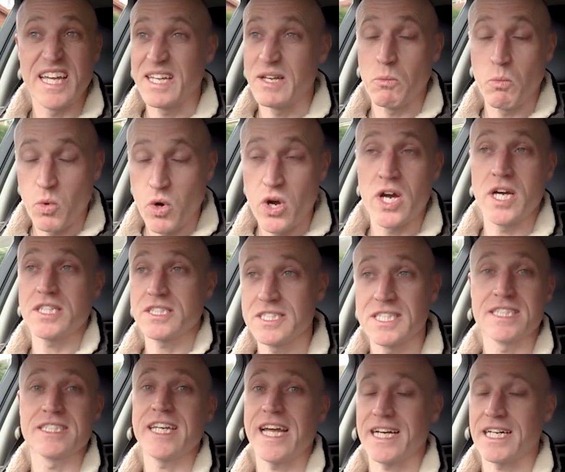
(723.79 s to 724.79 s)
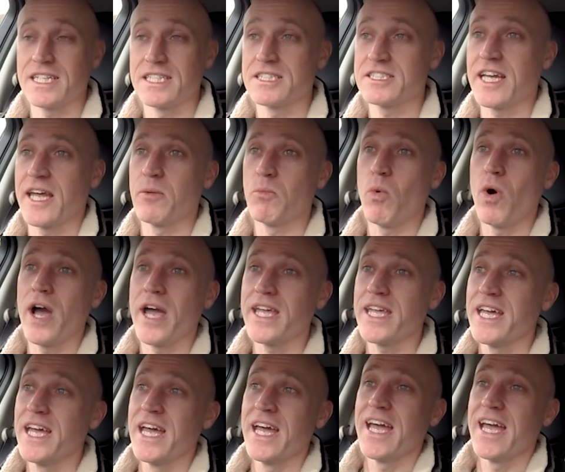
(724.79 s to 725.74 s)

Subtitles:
It works in exactly the same way.